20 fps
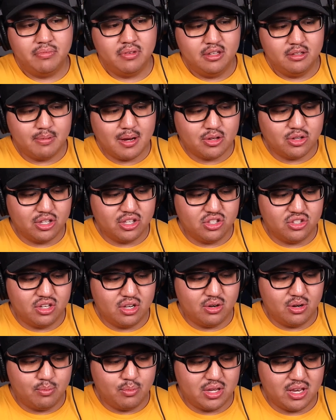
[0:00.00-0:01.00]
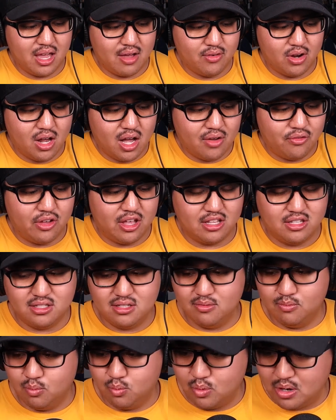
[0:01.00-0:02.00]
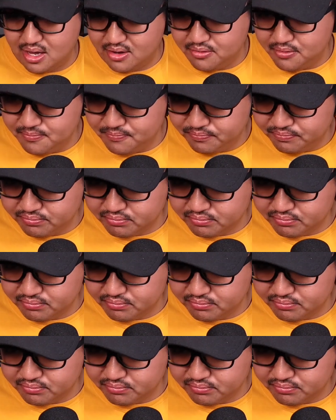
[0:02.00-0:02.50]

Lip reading: Especially considering when you have an offense with